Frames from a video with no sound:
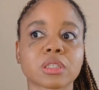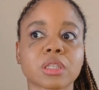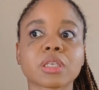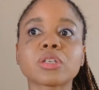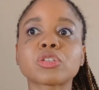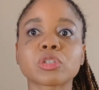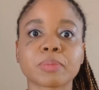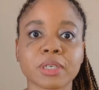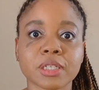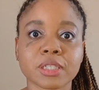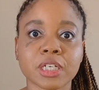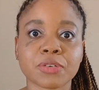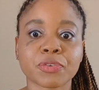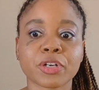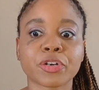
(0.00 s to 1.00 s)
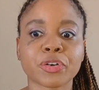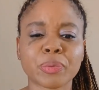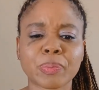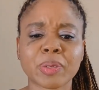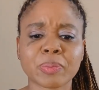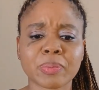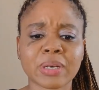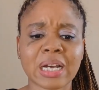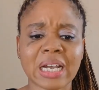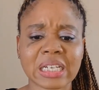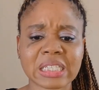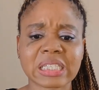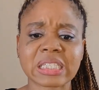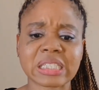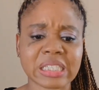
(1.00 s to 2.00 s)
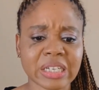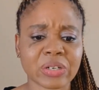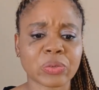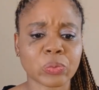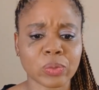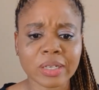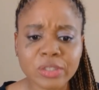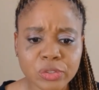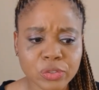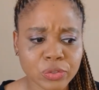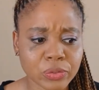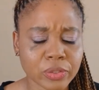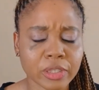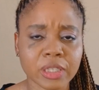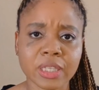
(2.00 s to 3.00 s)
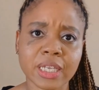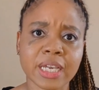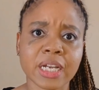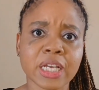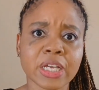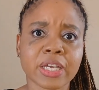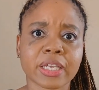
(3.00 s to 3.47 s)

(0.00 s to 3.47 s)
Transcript: think to myself, and I remember I actually said it once to her that,